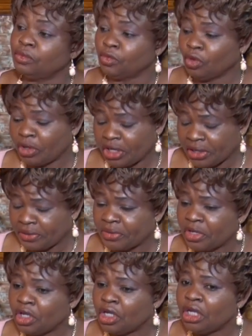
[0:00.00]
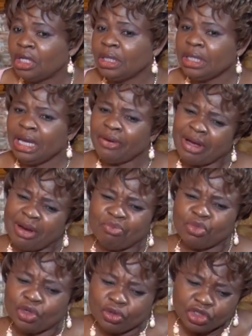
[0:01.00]
Okay. Now
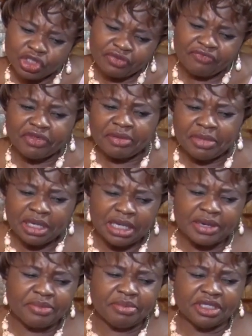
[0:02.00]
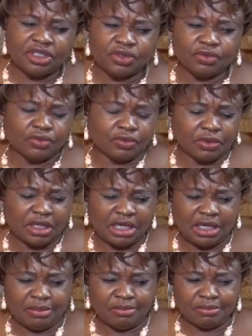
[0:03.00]
I'm gonna shift a little bit to
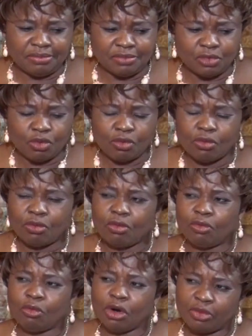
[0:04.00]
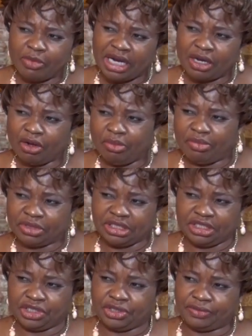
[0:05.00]
workman
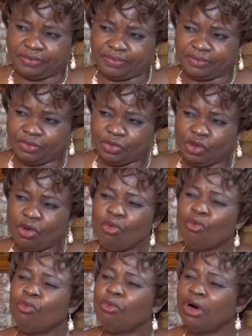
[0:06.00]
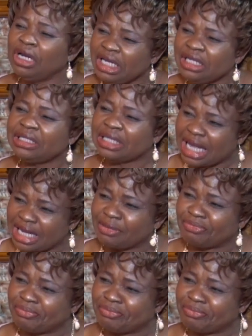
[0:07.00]
compensation. What is that?